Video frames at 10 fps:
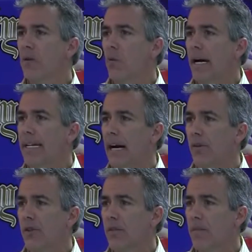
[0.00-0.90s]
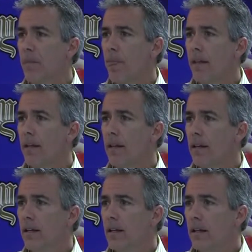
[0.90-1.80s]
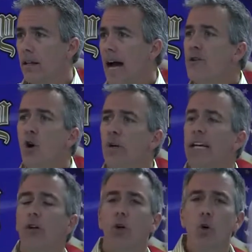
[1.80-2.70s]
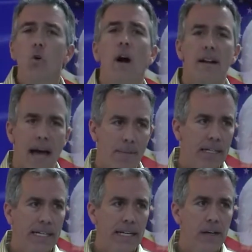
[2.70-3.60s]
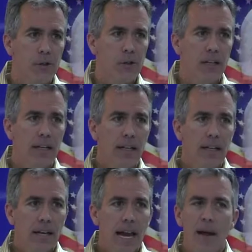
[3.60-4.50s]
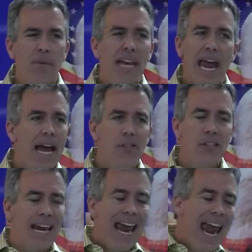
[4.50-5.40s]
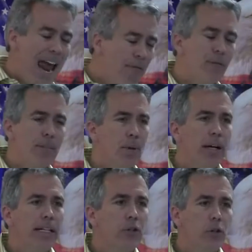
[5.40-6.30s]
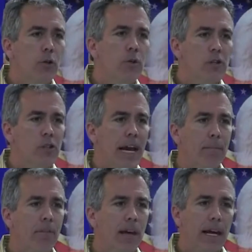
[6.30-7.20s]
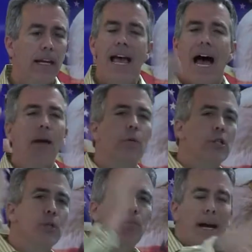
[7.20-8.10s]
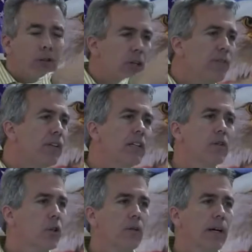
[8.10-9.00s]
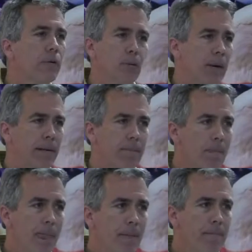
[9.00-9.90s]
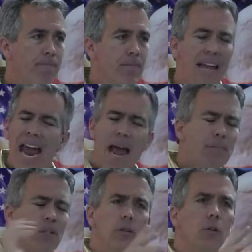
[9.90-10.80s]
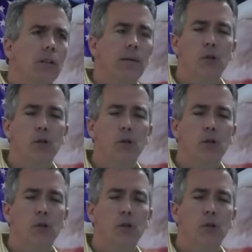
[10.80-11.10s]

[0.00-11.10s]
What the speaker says: of the White House. I don't care who our nominee is. And I'm going to ask everybody to do the same thing. I respect you if you disagree with me. Absolutely